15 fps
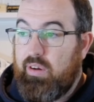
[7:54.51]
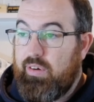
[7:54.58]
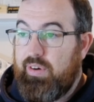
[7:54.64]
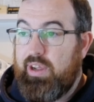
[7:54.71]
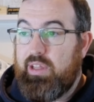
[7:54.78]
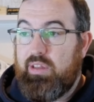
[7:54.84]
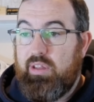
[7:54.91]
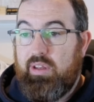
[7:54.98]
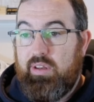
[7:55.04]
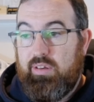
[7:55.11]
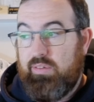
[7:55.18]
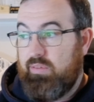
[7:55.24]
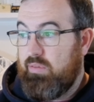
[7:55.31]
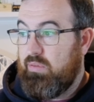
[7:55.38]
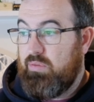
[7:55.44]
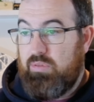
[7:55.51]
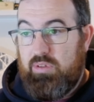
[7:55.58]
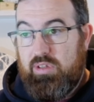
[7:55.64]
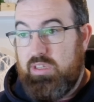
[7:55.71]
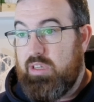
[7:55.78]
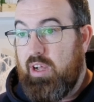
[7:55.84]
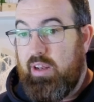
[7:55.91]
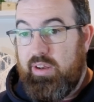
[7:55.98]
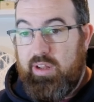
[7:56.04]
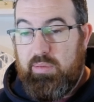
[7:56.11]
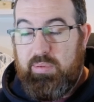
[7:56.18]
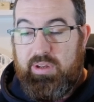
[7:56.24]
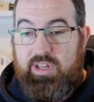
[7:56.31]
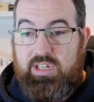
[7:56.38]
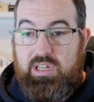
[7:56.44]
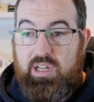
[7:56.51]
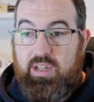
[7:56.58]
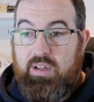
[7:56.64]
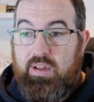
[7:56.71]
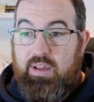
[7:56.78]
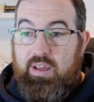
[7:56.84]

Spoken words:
correct and consolidate potentially.